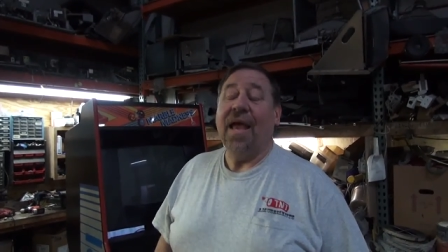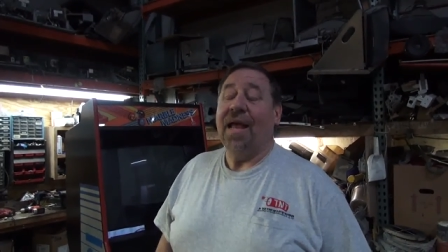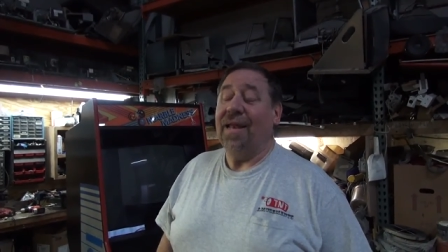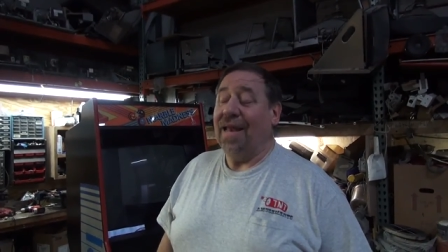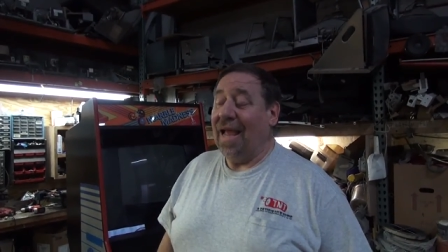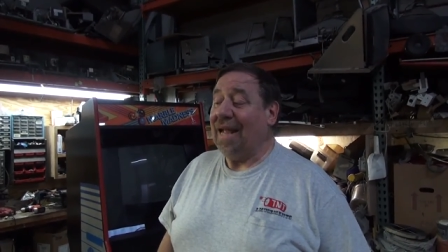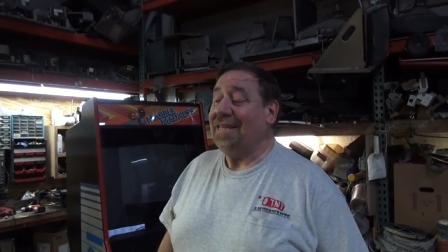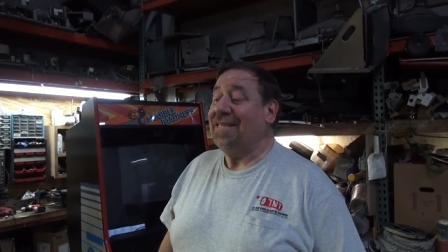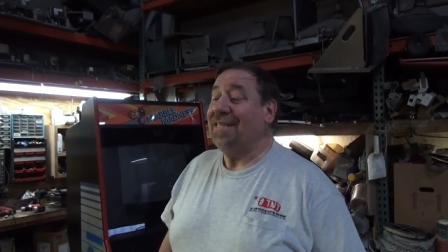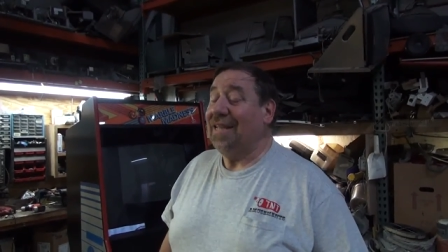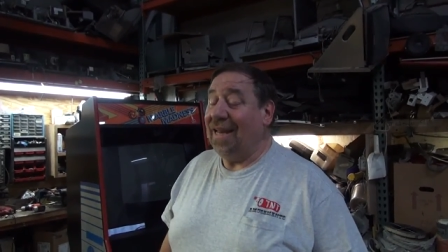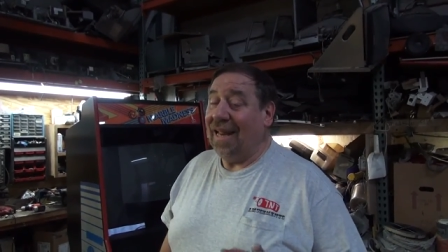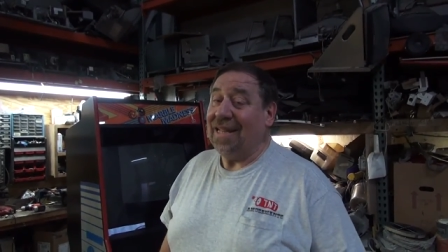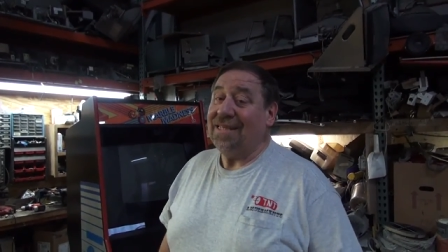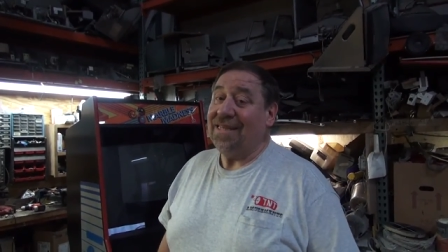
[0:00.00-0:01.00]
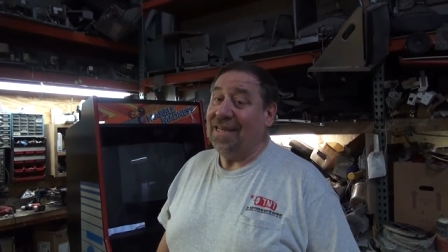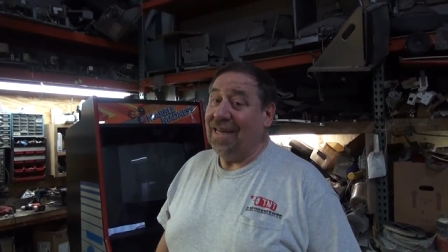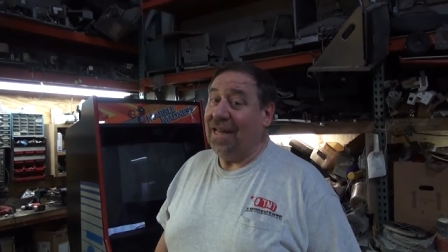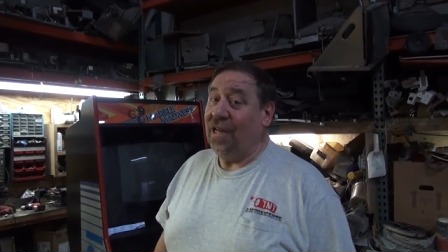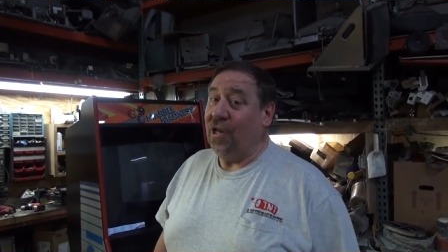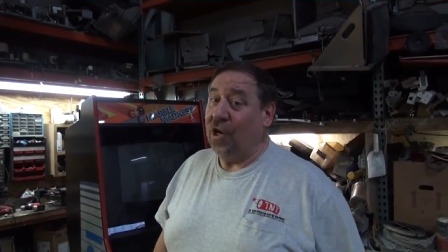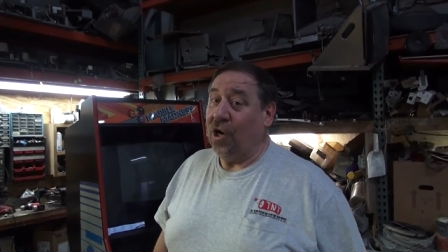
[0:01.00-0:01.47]
And that's the lesson
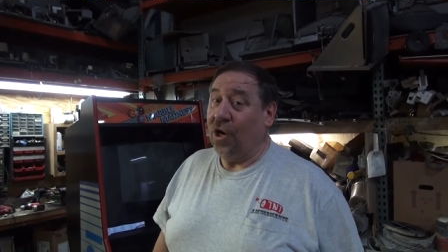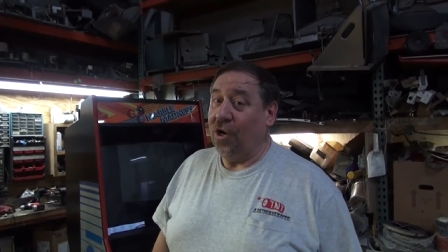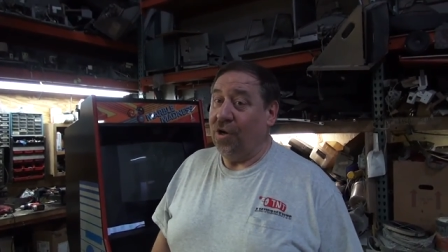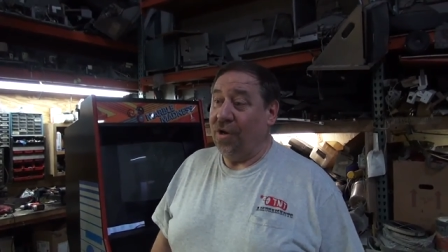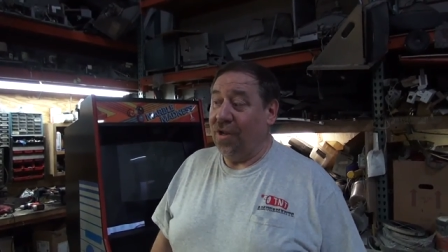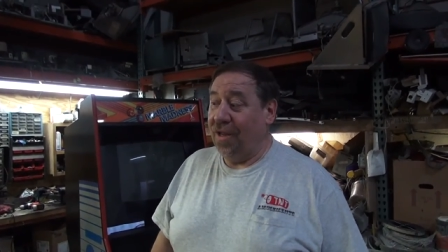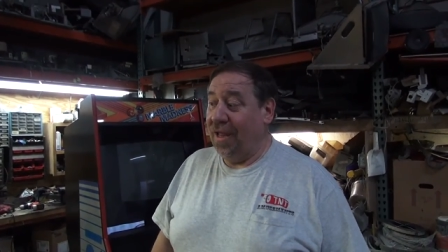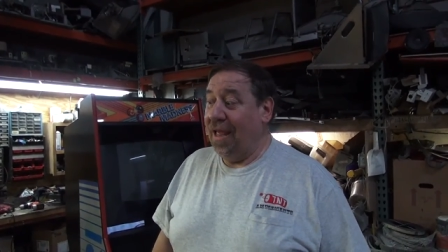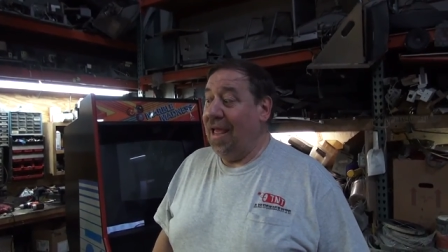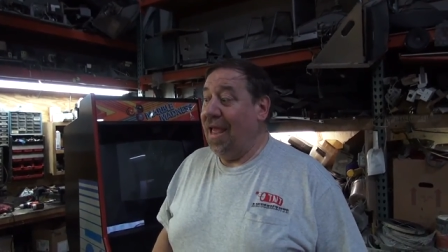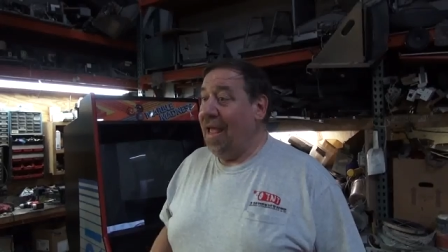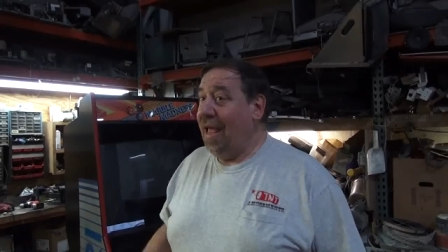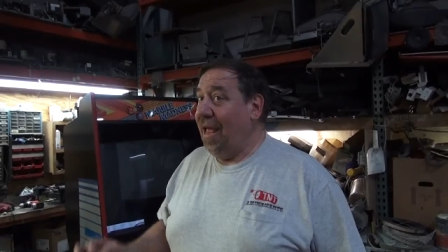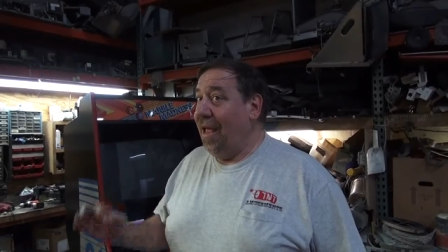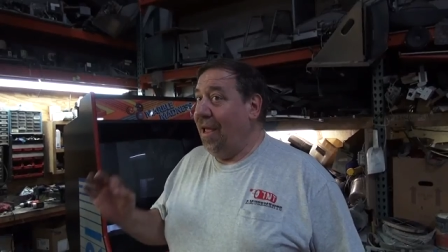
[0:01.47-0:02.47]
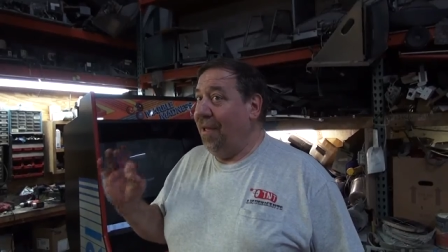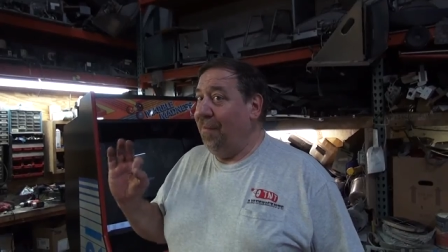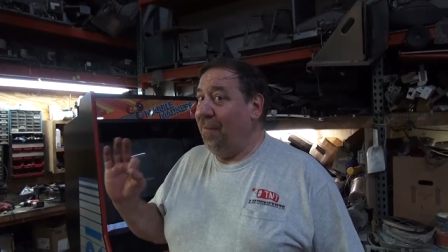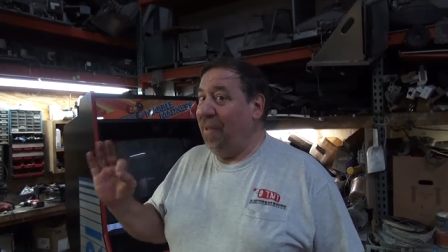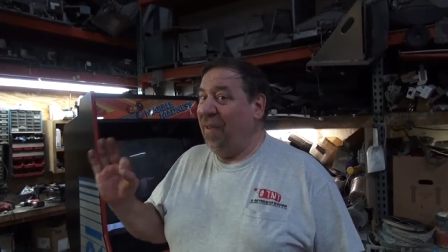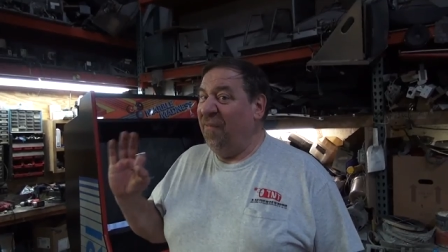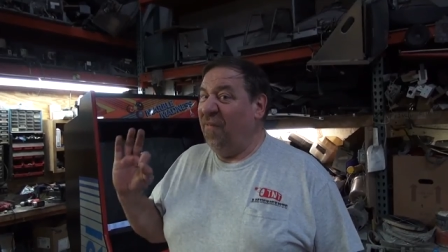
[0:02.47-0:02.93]
he learned
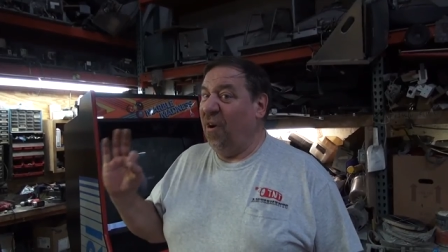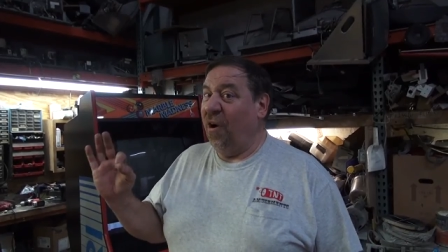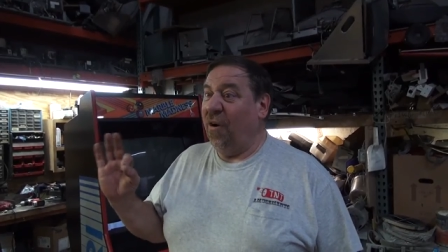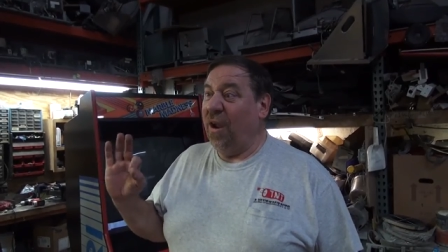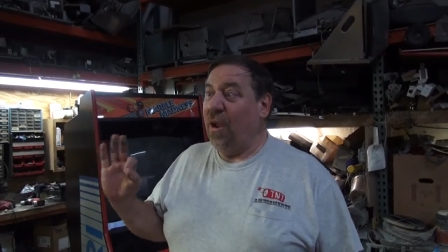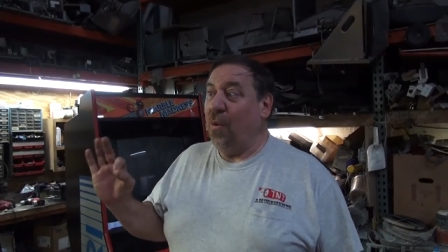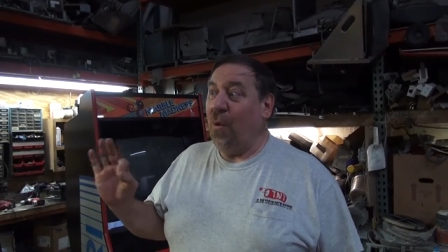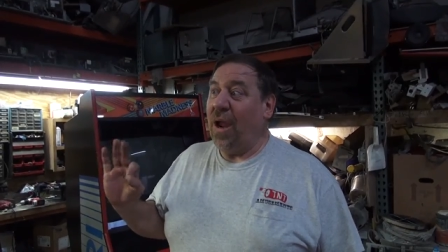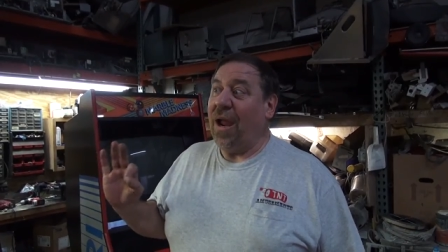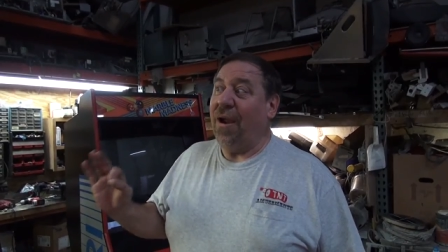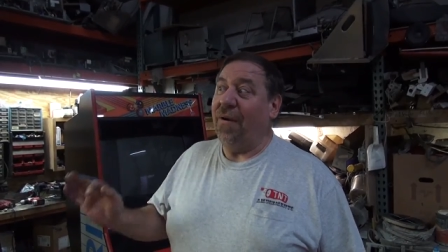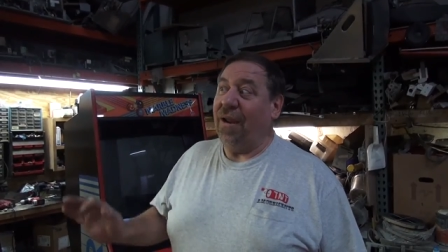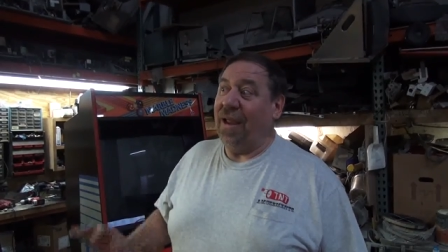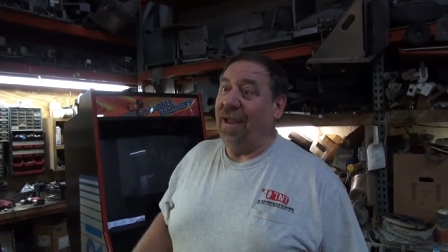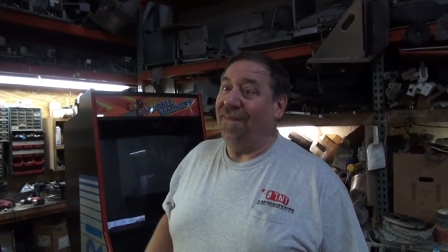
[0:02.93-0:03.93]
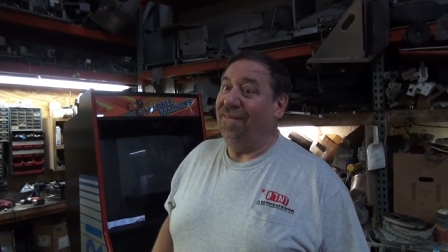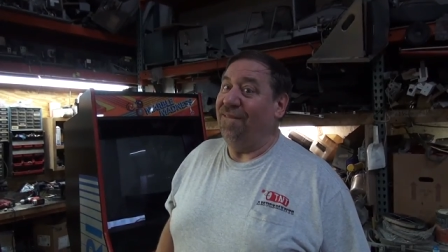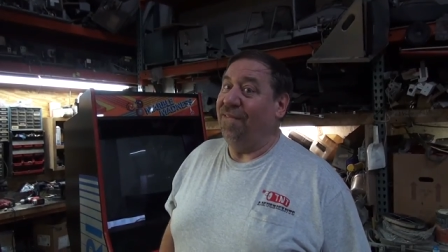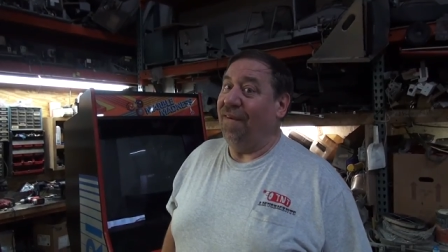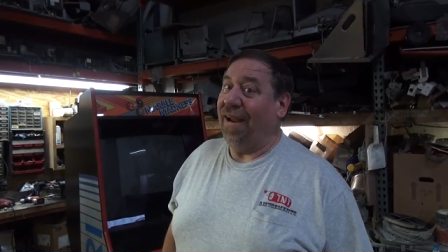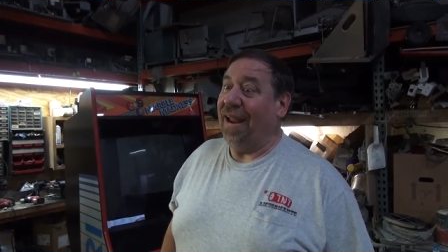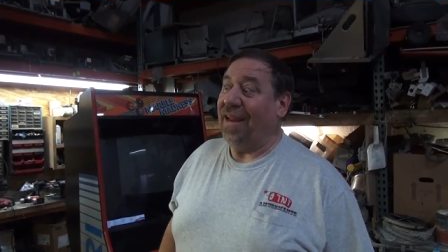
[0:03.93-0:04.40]
be very wary of
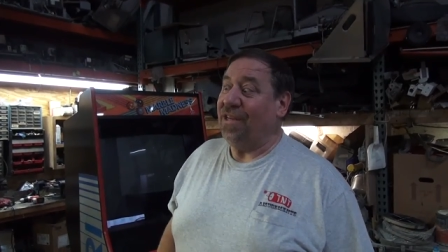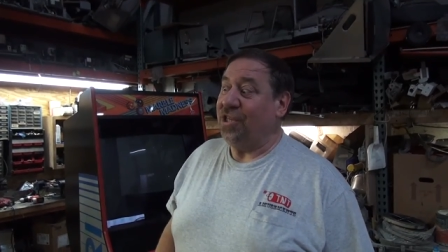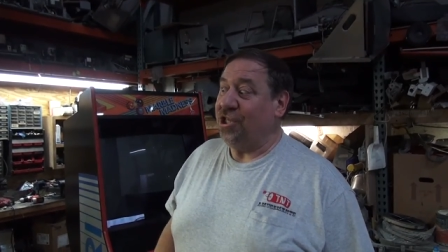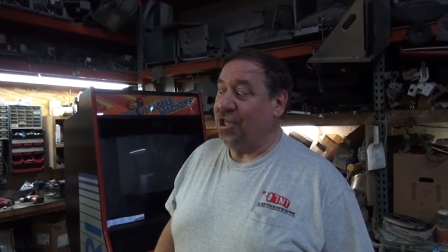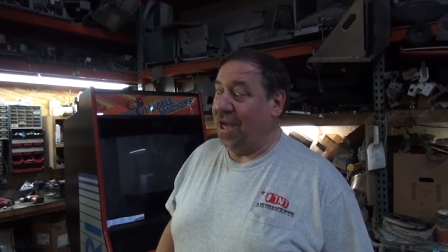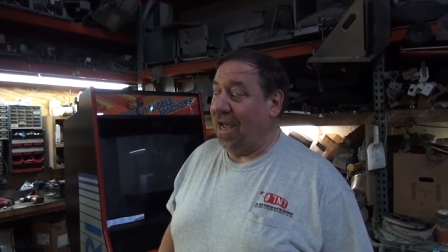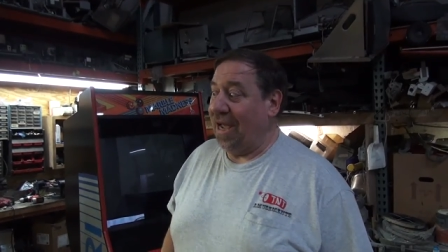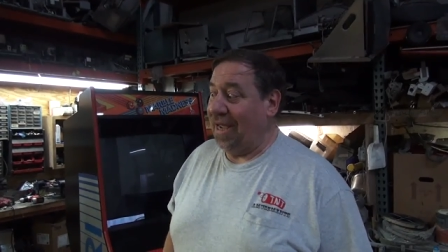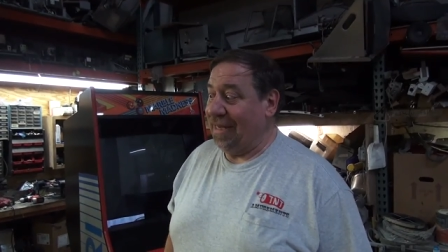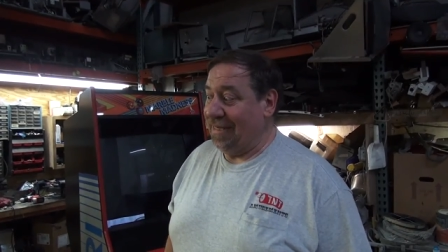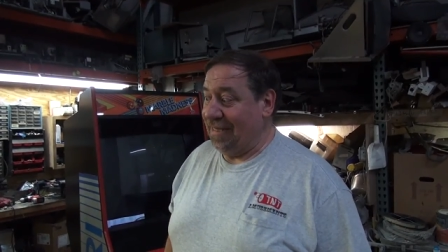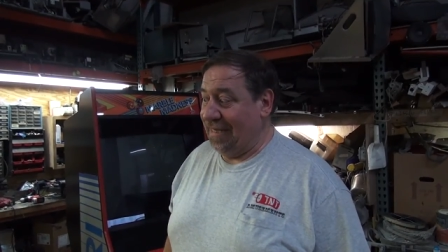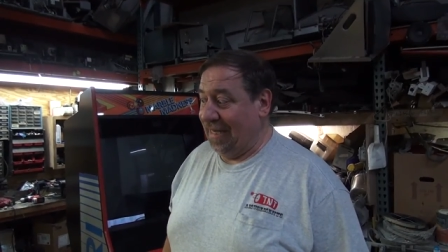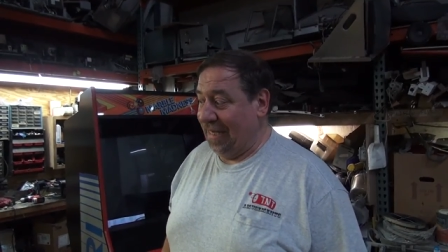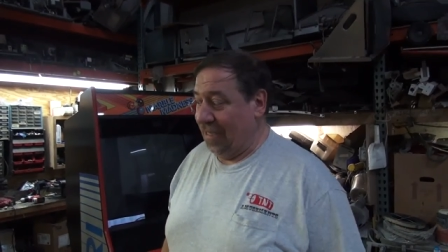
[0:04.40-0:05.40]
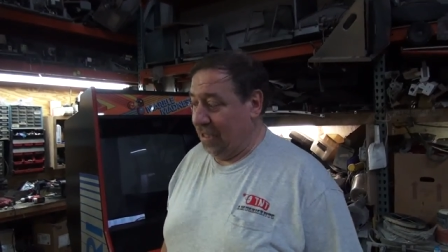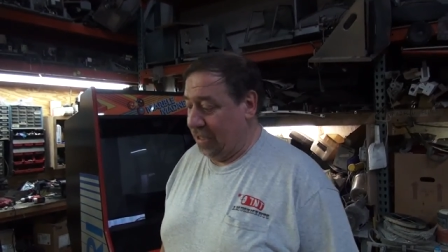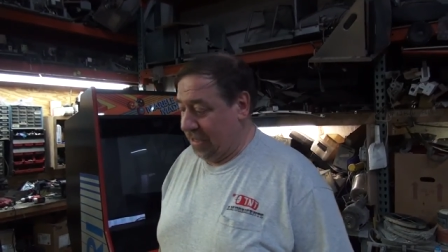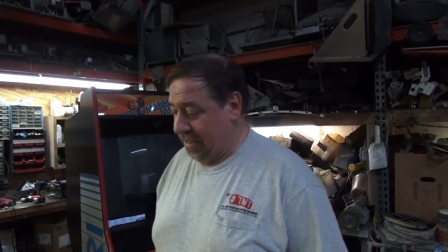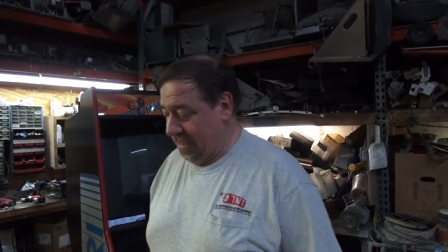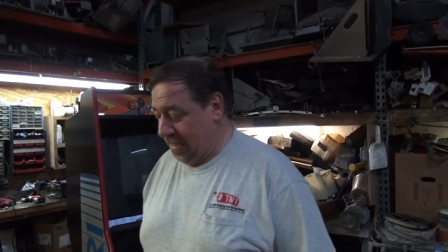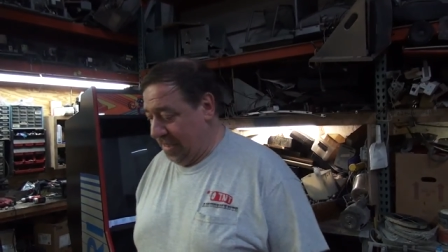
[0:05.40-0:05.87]
franchise
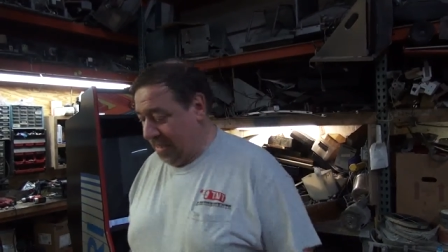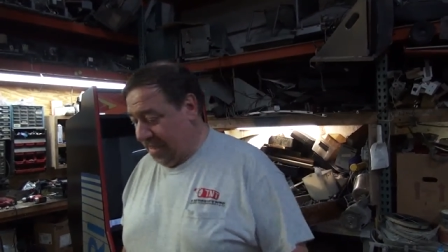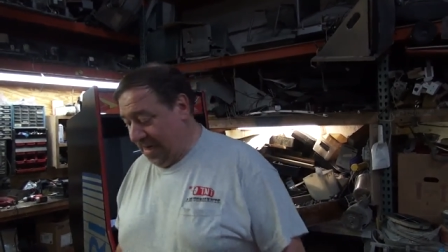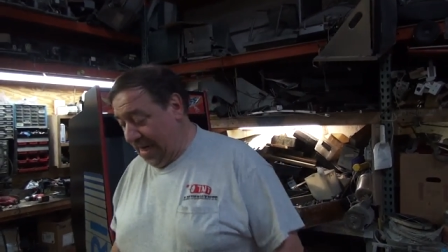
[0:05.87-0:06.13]
deals.